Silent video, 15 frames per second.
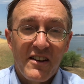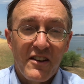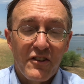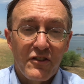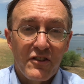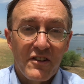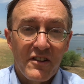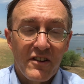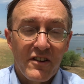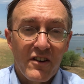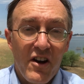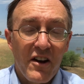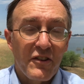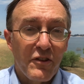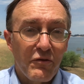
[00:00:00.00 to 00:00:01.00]
is
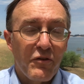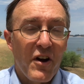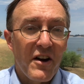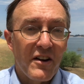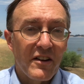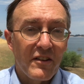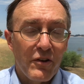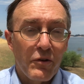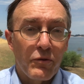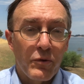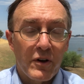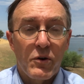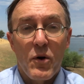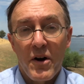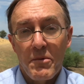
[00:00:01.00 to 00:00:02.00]
in not defining their
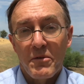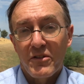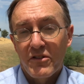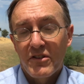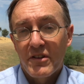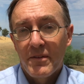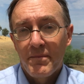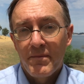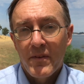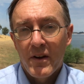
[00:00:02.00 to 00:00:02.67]
requirements.